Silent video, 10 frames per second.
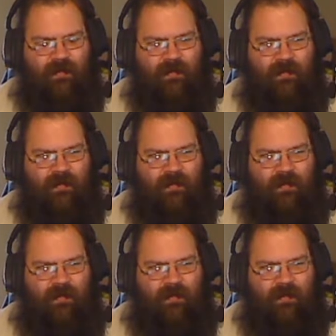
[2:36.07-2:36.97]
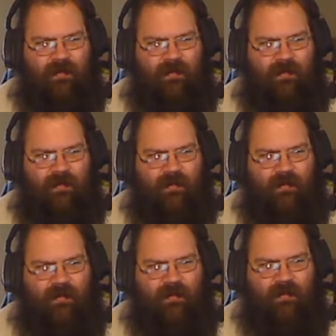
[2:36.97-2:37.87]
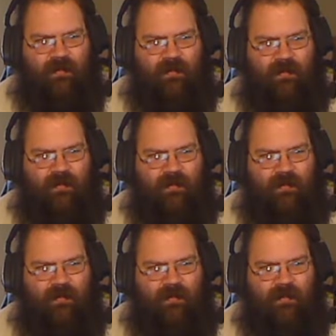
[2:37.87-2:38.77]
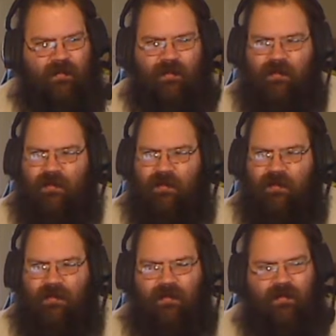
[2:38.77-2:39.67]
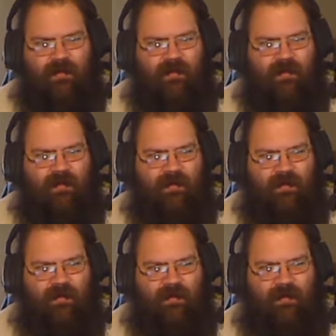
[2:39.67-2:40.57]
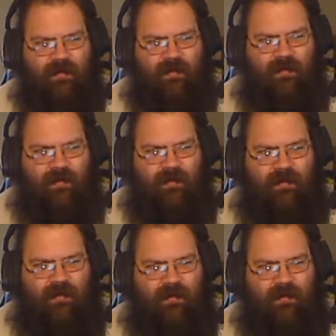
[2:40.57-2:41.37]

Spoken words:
The person shown says nothing.